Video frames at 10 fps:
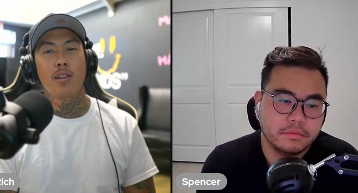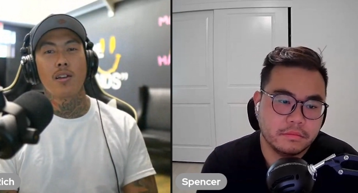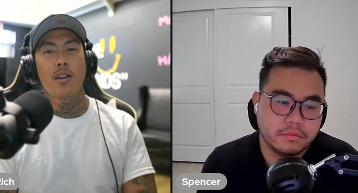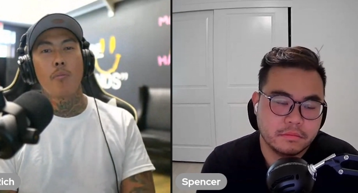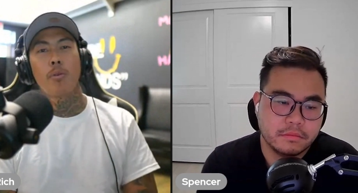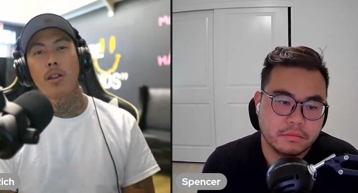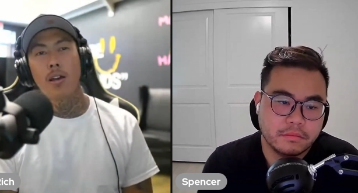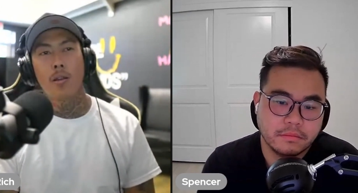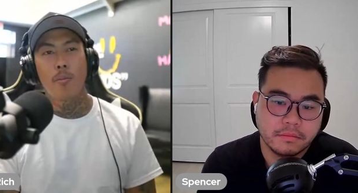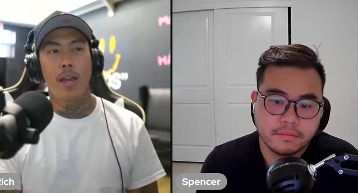Speaker 1: to look at print
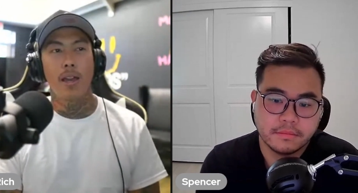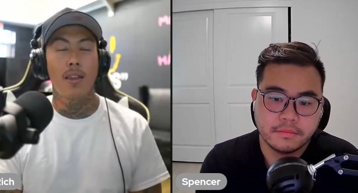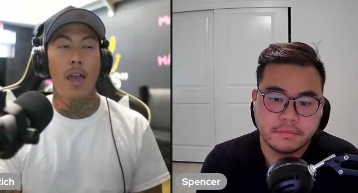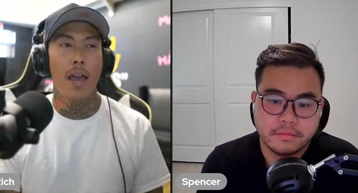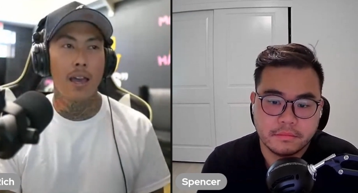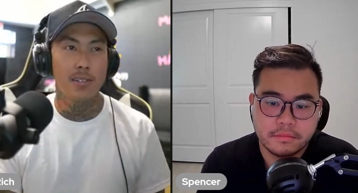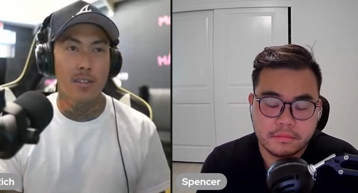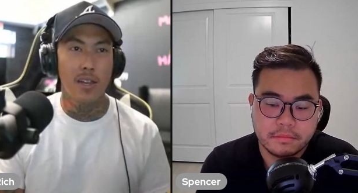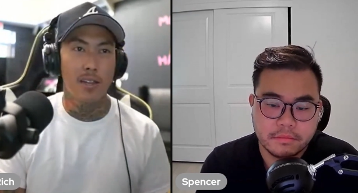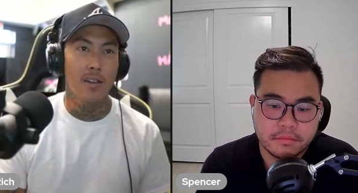on demand
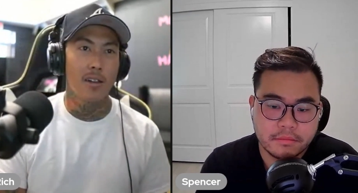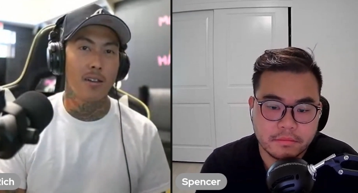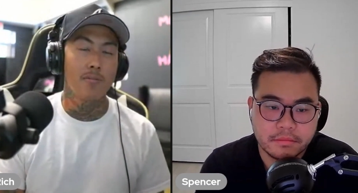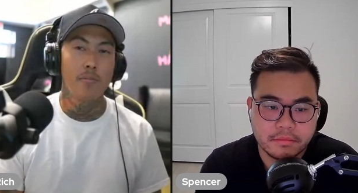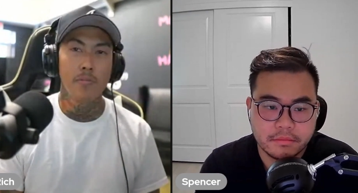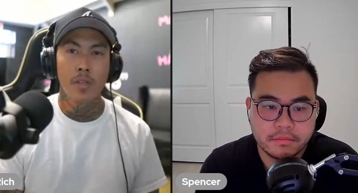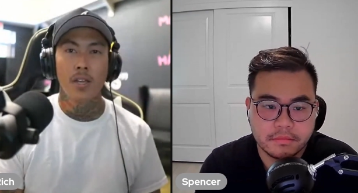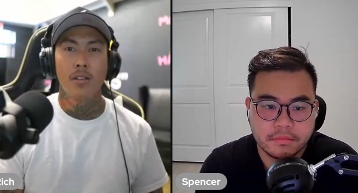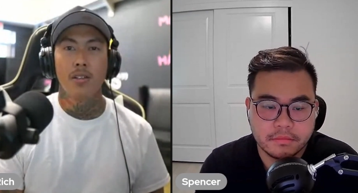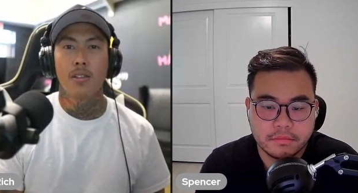as like
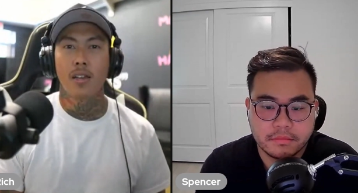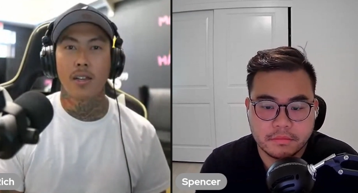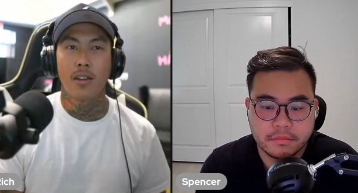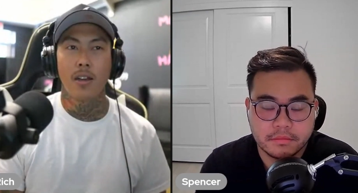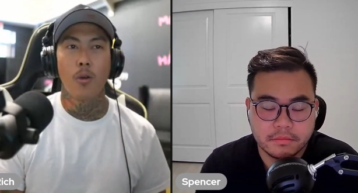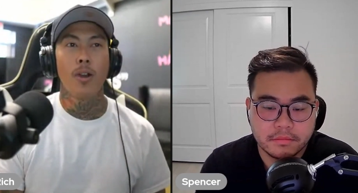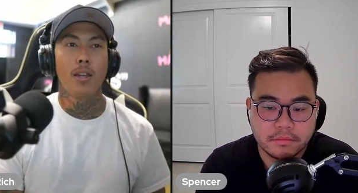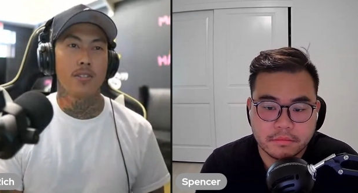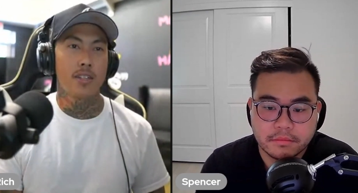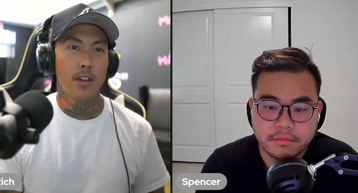a way
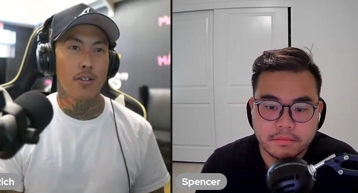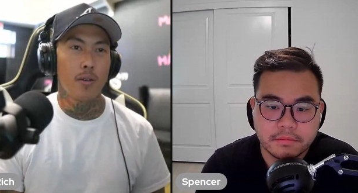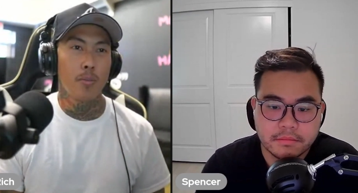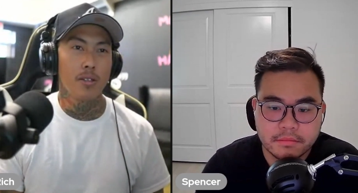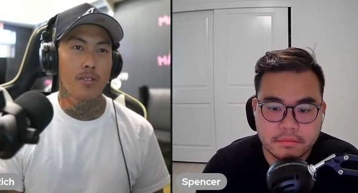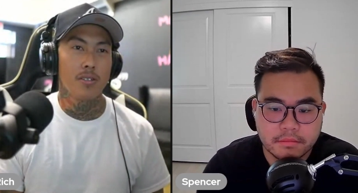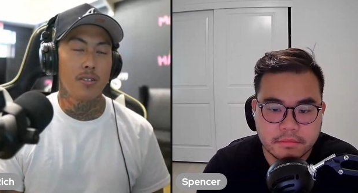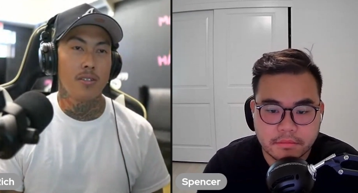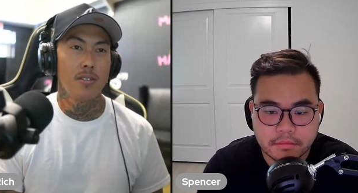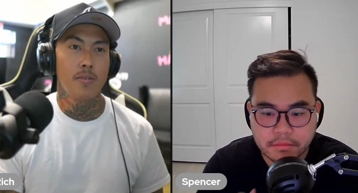to scale their
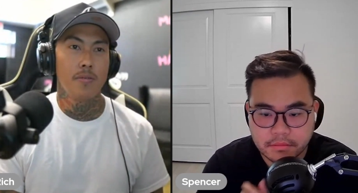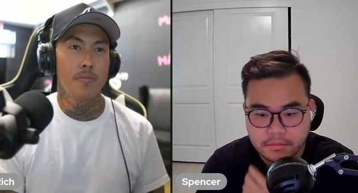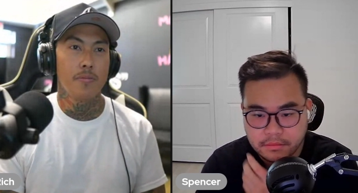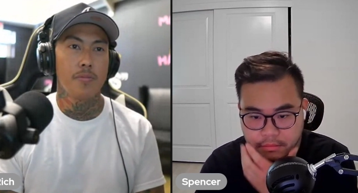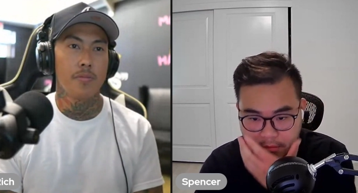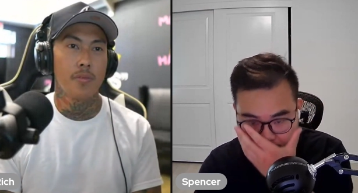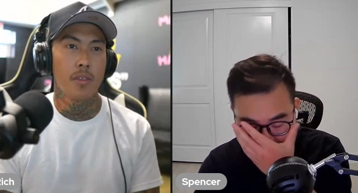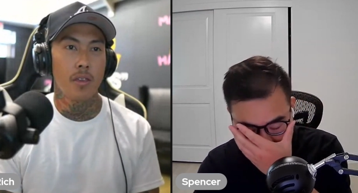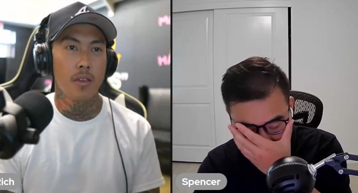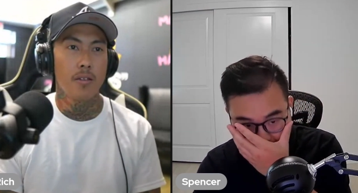business.
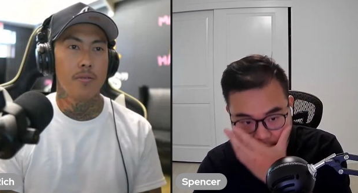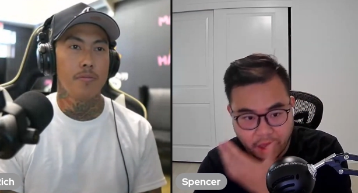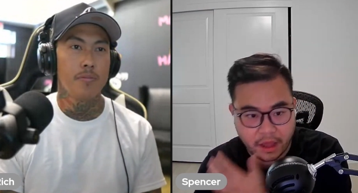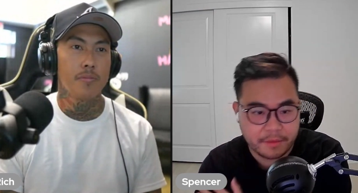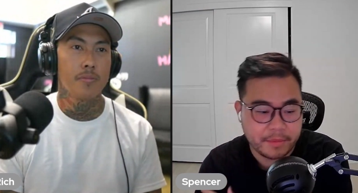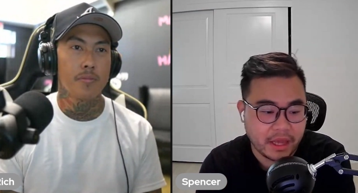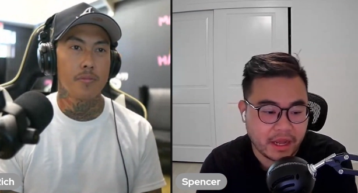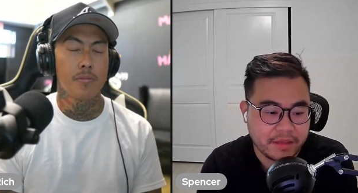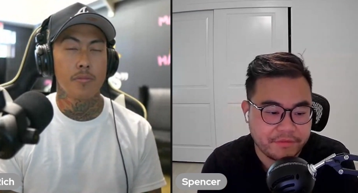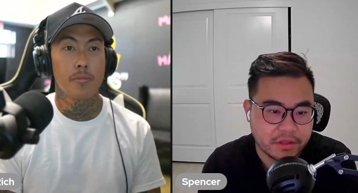
Speaker 2: Yeah. I mean,
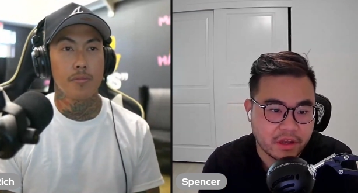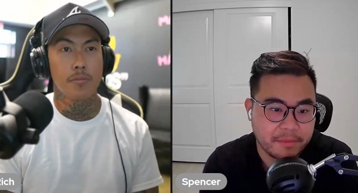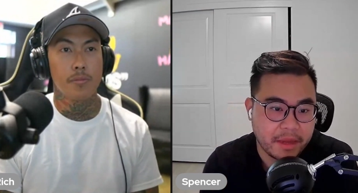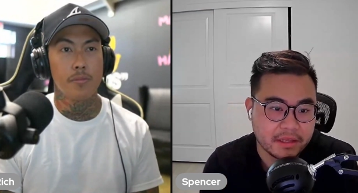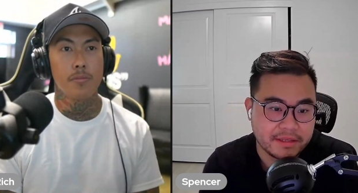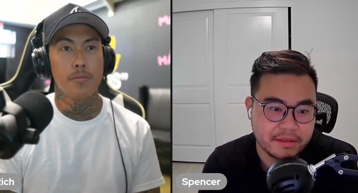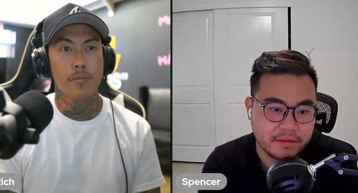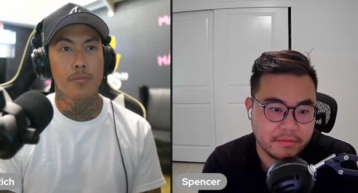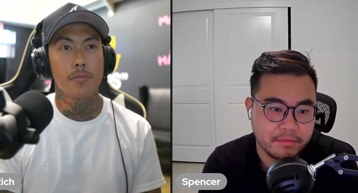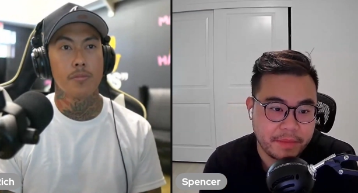I even thought about it
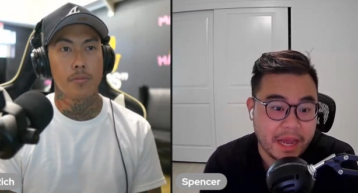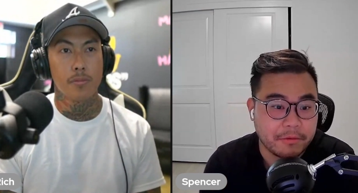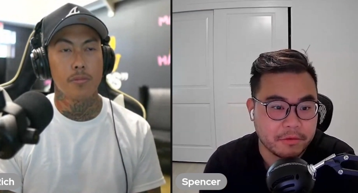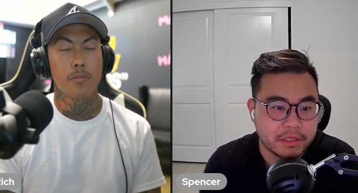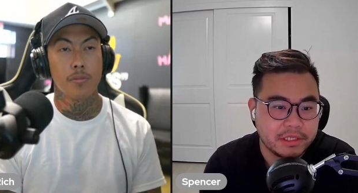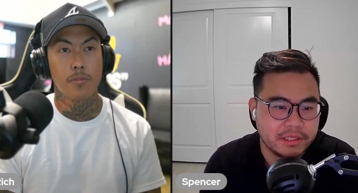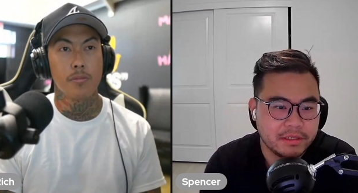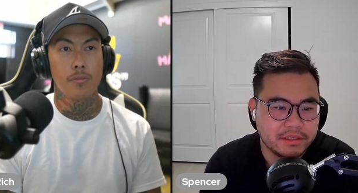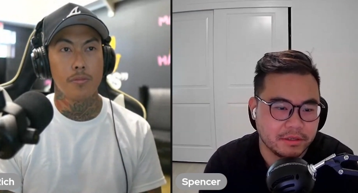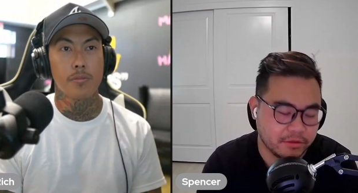backwards.
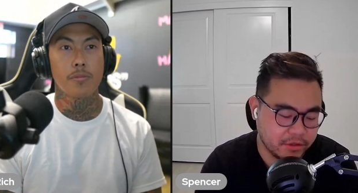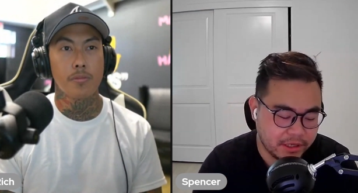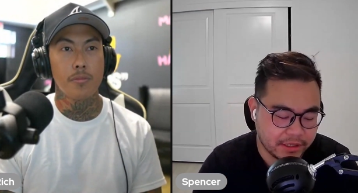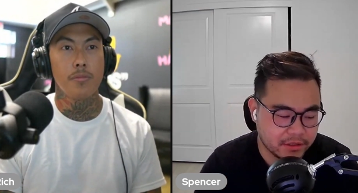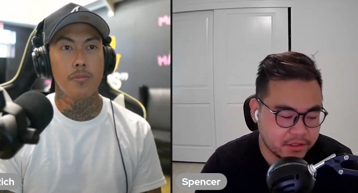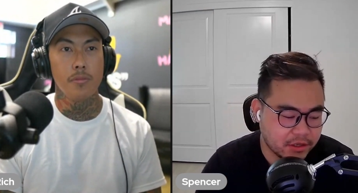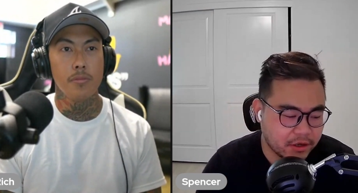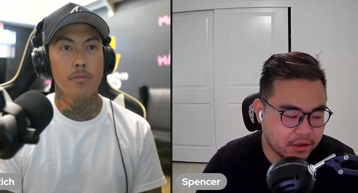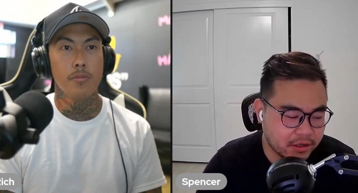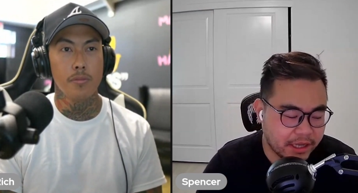So you can
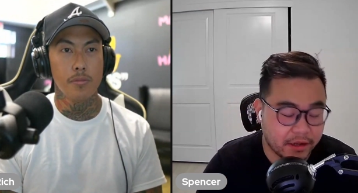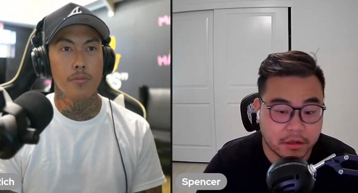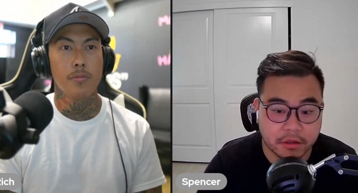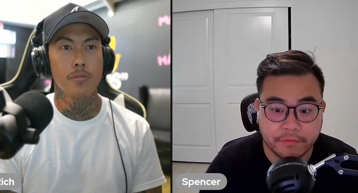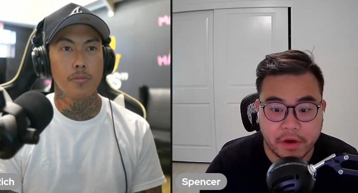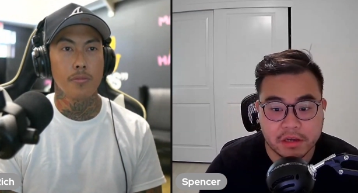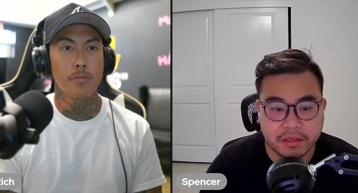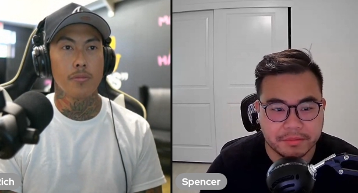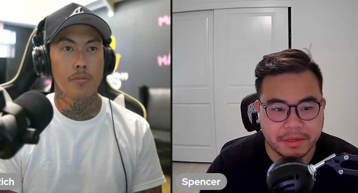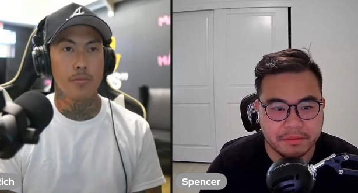start getting all the
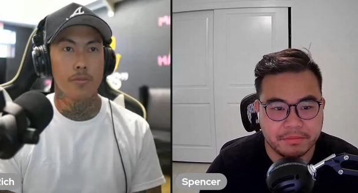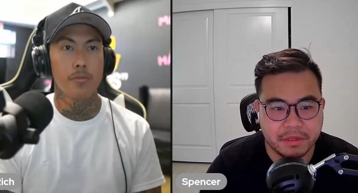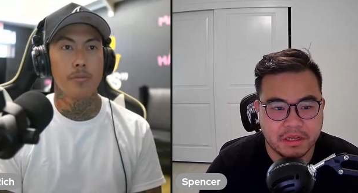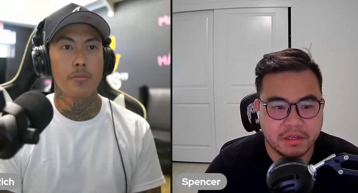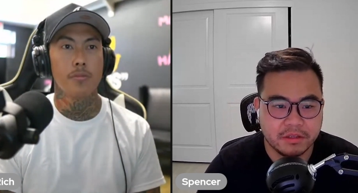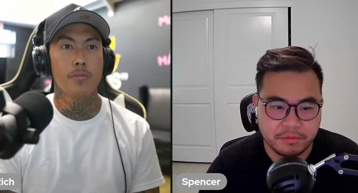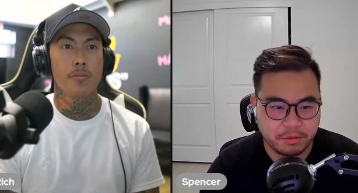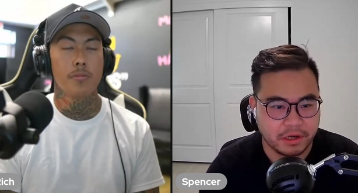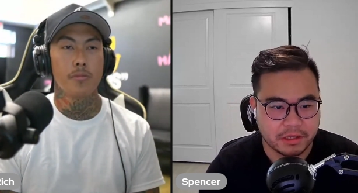volume up, do print on